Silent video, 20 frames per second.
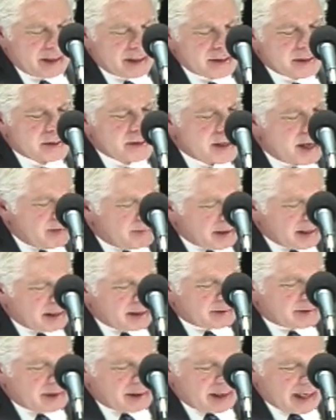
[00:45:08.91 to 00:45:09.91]
subbing
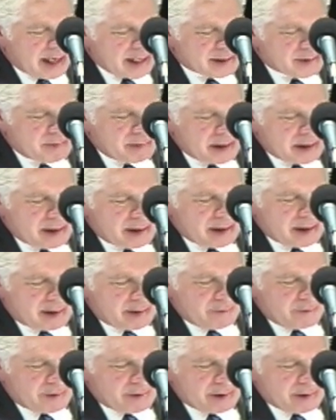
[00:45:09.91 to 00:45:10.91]
at the last minute, and
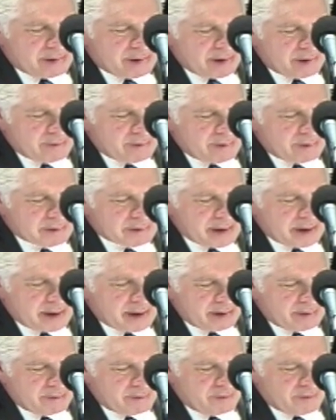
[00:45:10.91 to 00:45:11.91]
I'm very grateful to
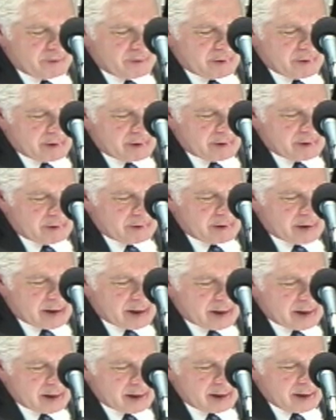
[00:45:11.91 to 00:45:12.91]
him
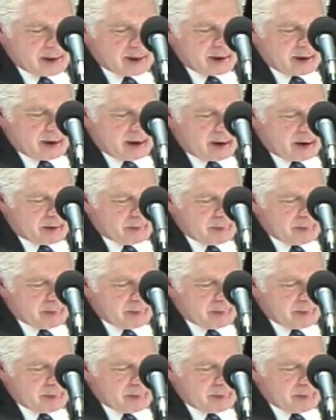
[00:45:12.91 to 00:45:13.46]
for our